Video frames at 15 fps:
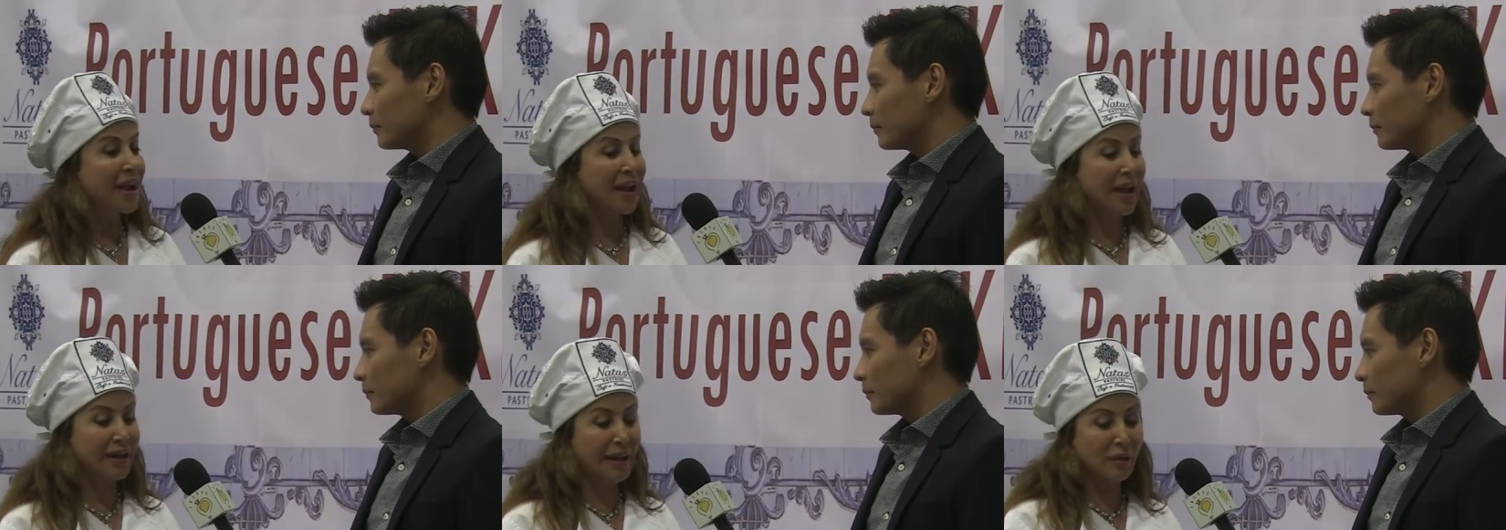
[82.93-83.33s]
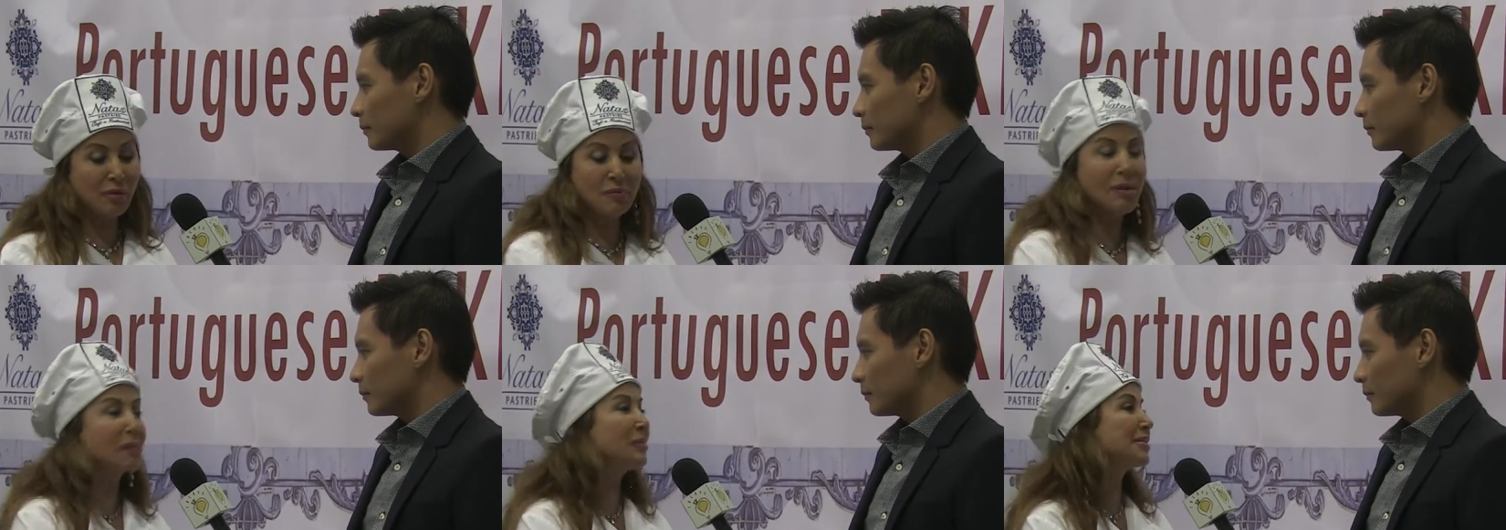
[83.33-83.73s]
Speaker 1: And I
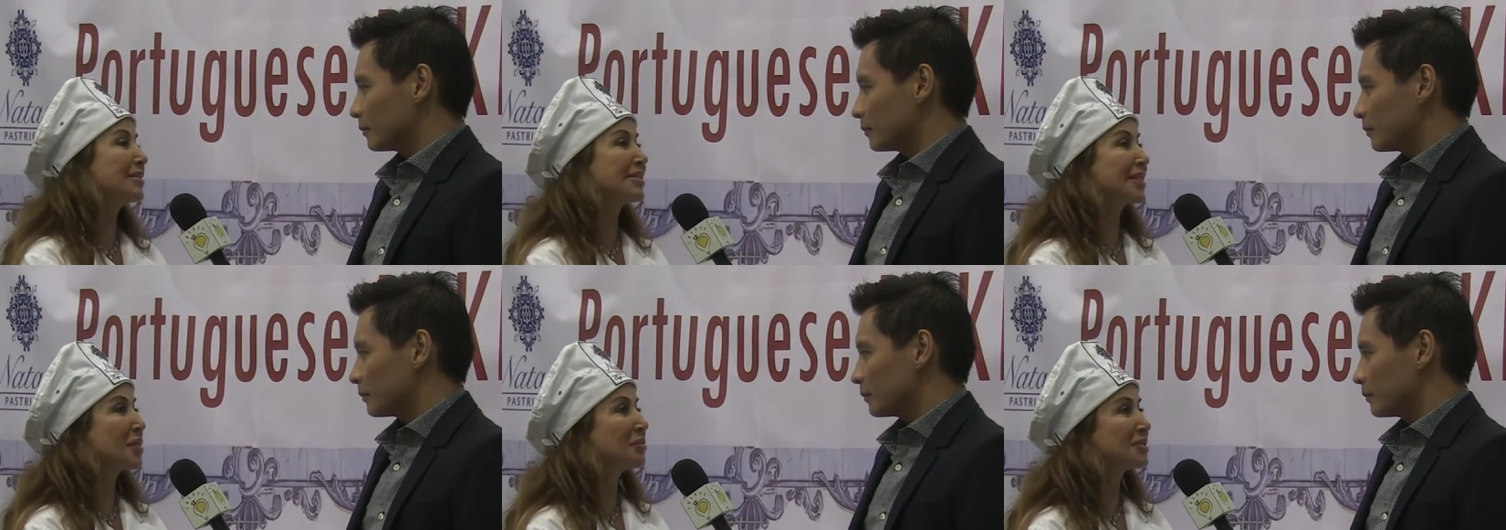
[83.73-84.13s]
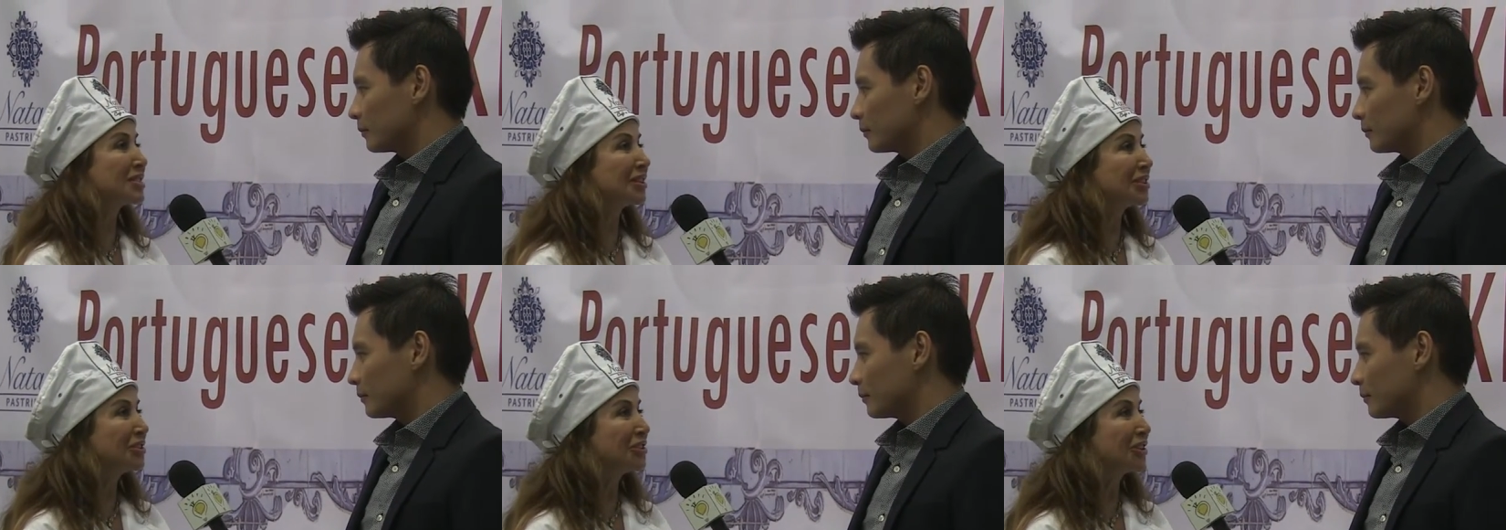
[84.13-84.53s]
remember since I was a
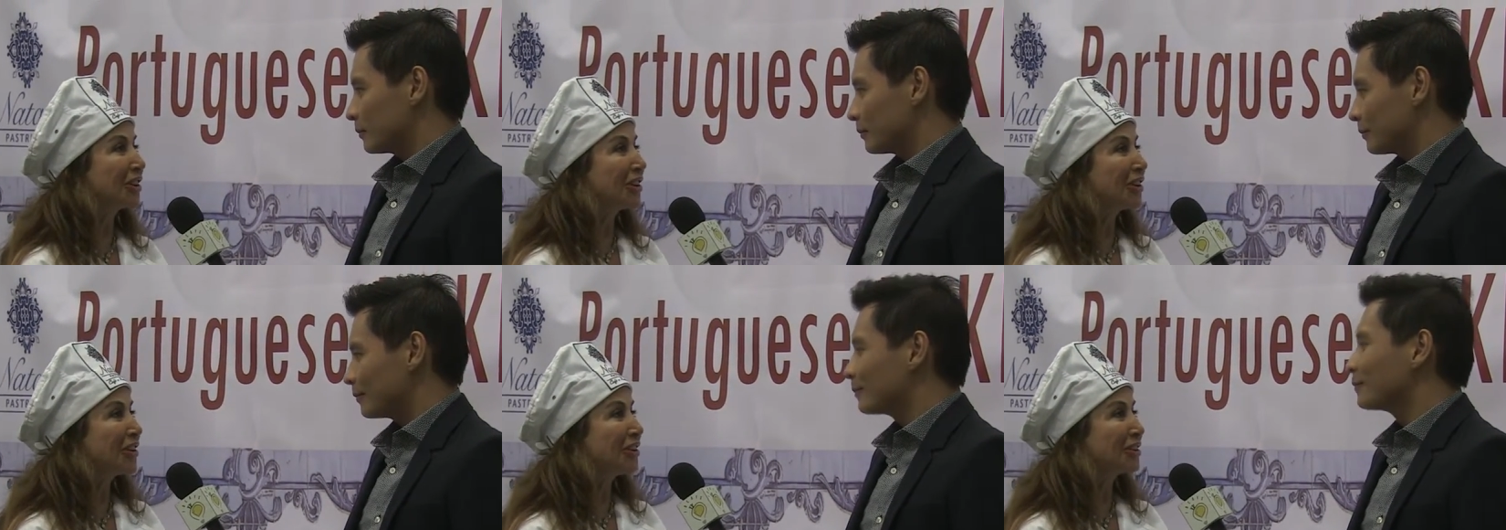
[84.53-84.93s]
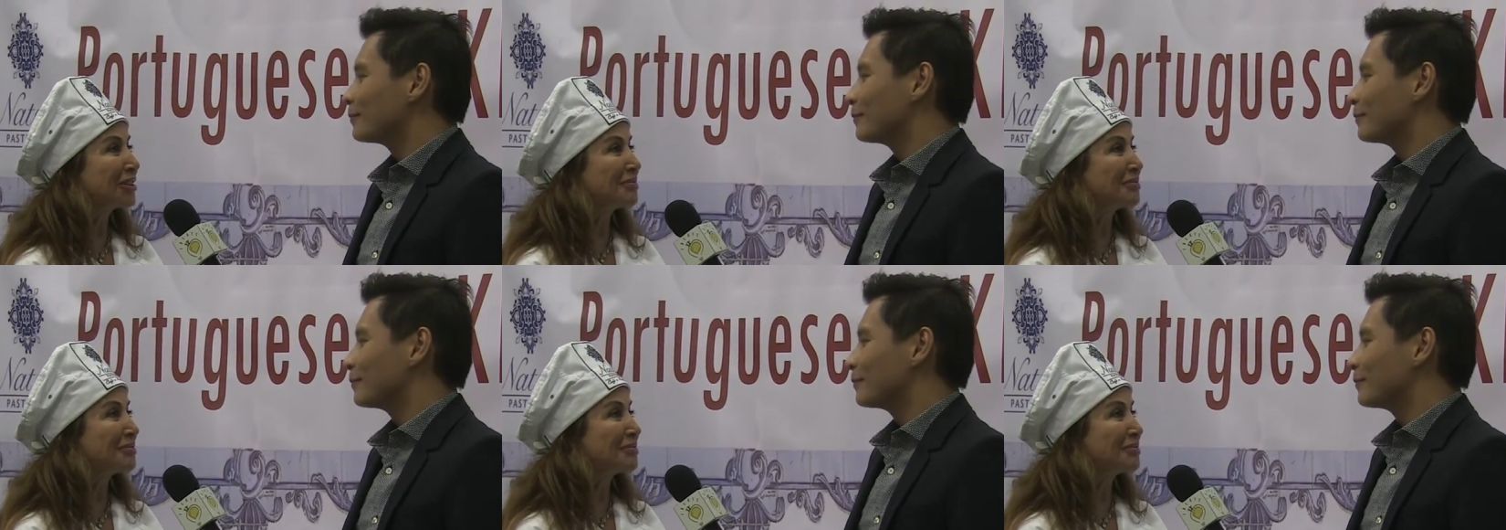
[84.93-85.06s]
little girl,